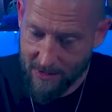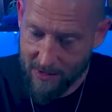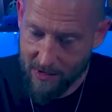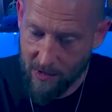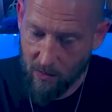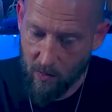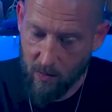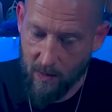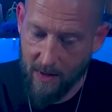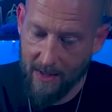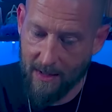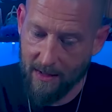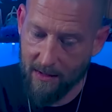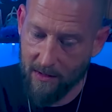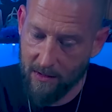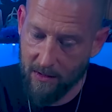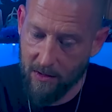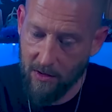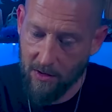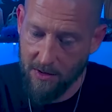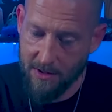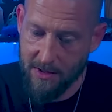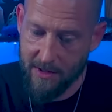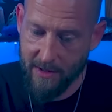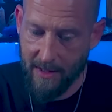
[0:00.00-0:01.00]
So we, it
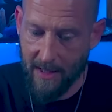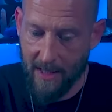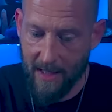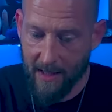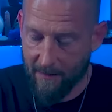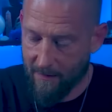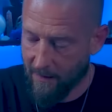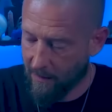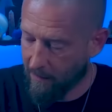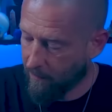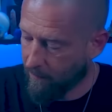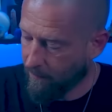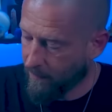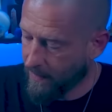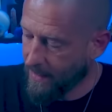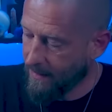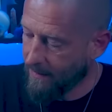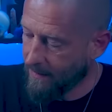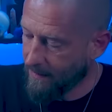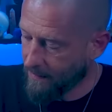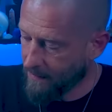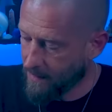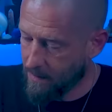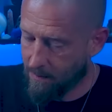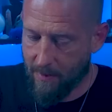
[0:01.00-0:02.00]
looks like they're
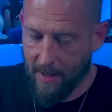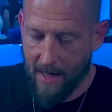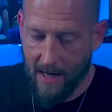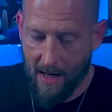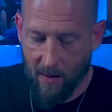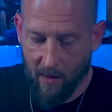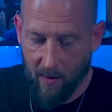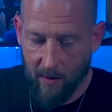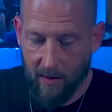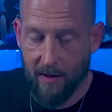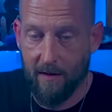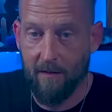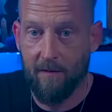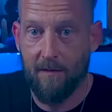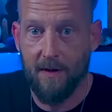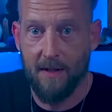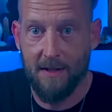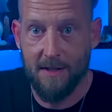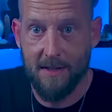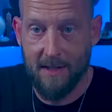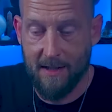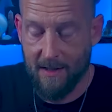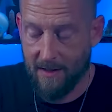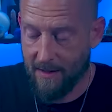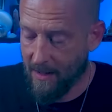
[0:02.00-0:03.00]
feeling the power of
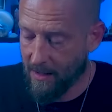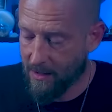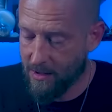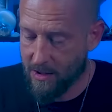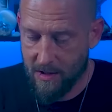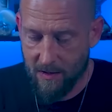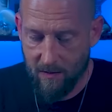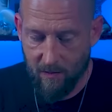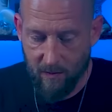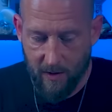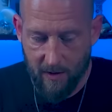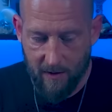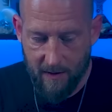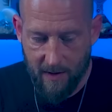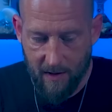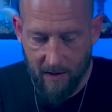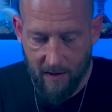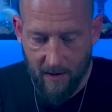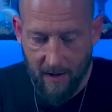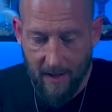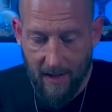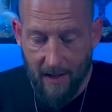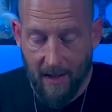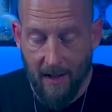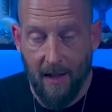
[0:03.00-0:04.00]
this connection with you.
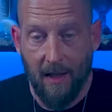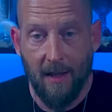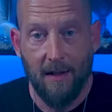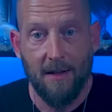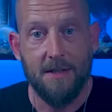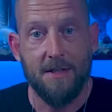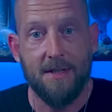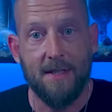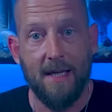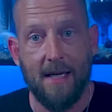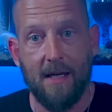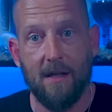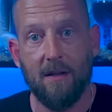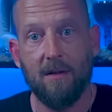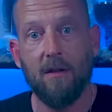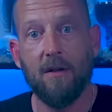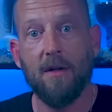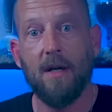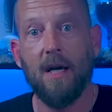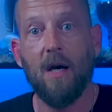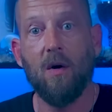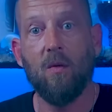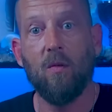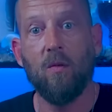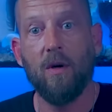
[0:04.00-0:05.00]
Let's take a
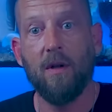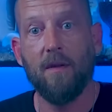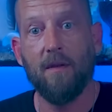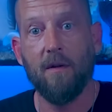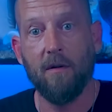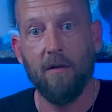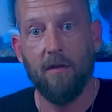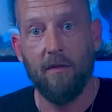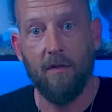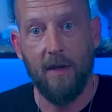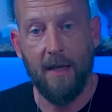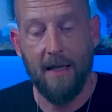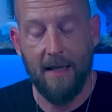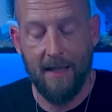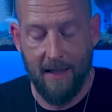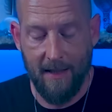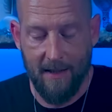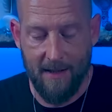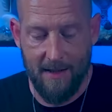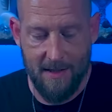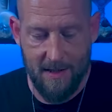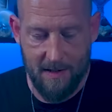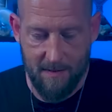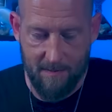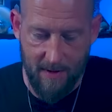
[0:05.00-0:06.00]
look at what their thinking
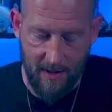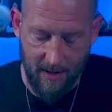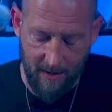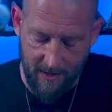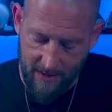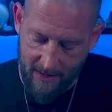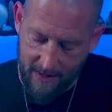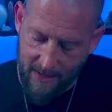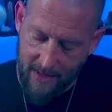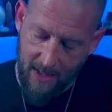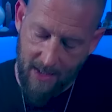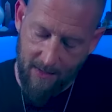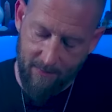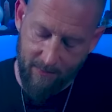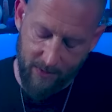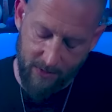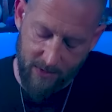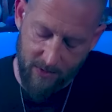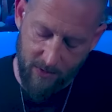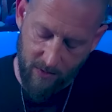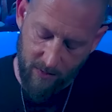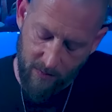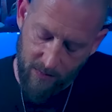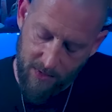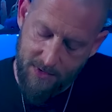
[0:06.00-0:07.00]
is about you,
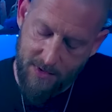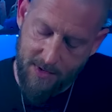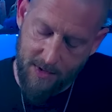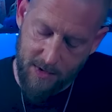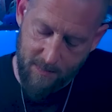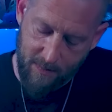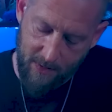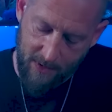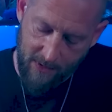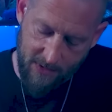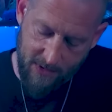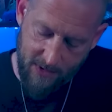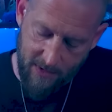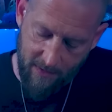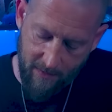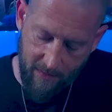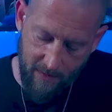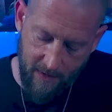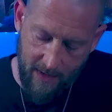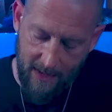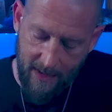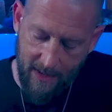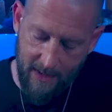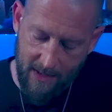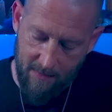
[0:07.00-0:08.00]
Capricorn. What's this person
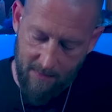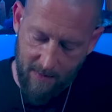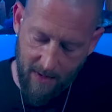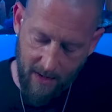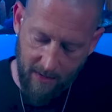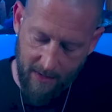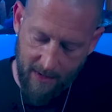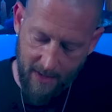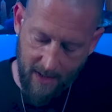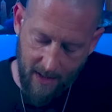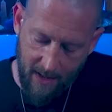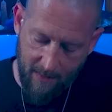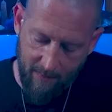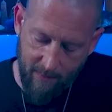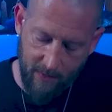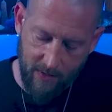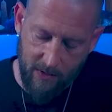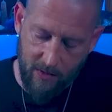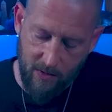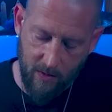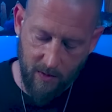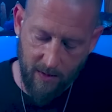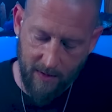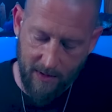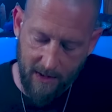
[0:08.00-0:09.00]
thinking about
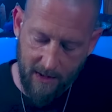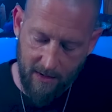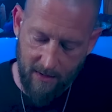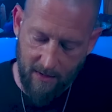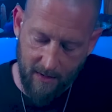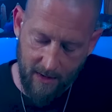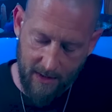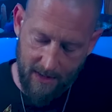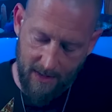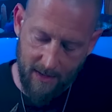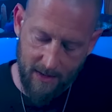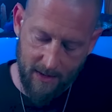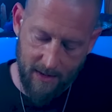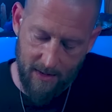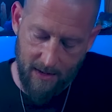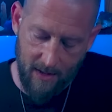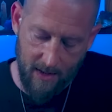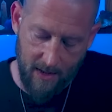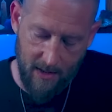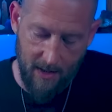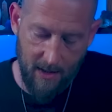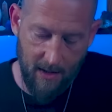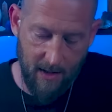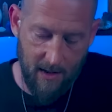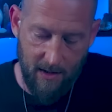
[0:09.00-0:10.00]
Capricorn here in
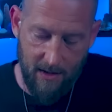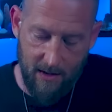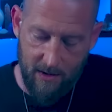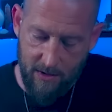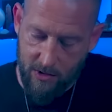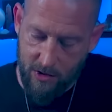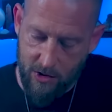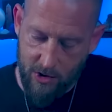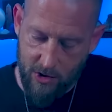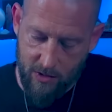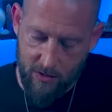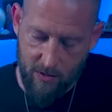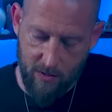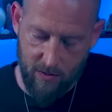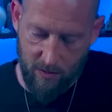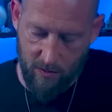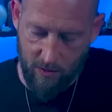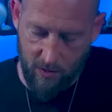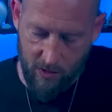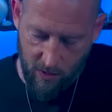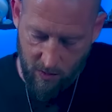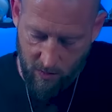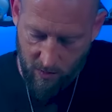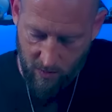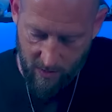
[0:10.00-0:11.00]
June
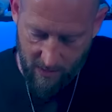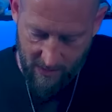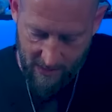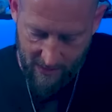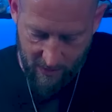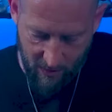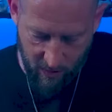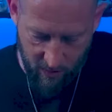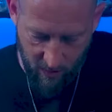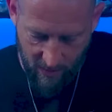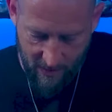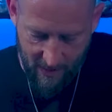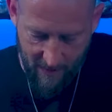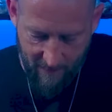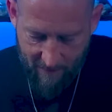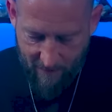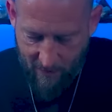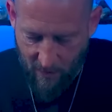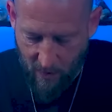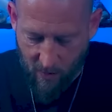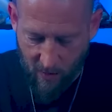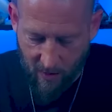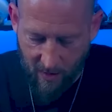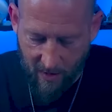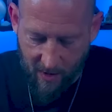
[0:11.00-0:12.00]
twenty
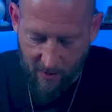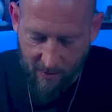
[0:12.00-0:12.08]
twenty-four?